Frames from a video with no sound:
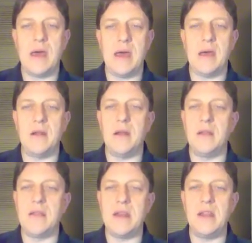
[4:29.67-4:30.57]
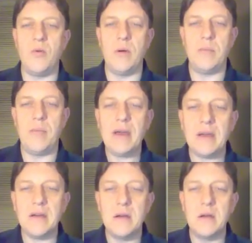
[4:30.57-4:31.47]
And then you would
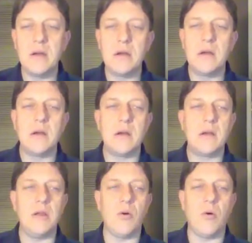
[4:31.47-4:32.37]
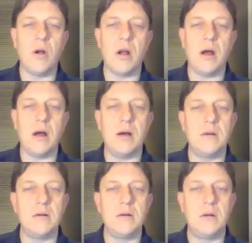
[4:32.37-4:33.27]
pick your